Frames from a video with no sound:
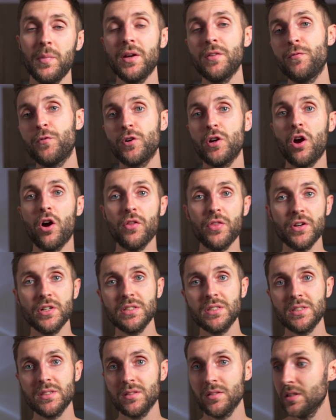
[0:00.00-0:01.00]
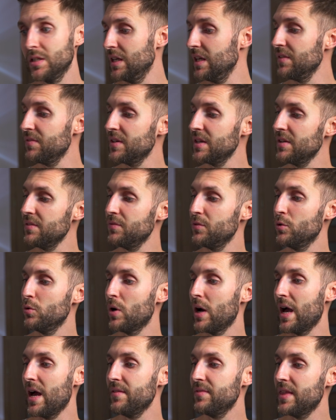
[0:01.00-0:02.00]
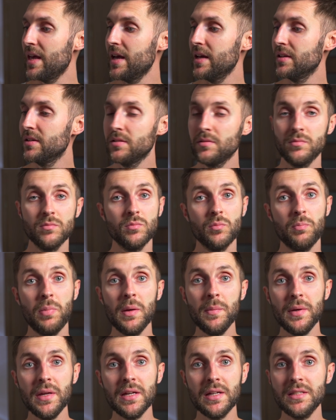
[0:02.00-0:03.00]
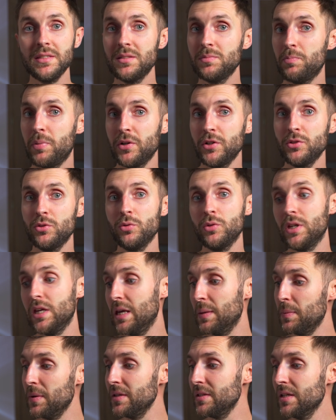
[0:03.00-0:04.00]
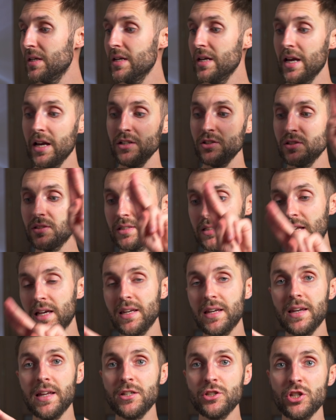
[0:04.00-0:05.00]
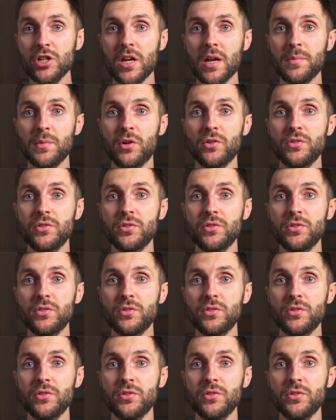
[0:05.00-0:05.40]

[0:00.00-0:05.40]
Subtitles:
But for others, even if you have that, maybe it's better to keep it and just get an action camera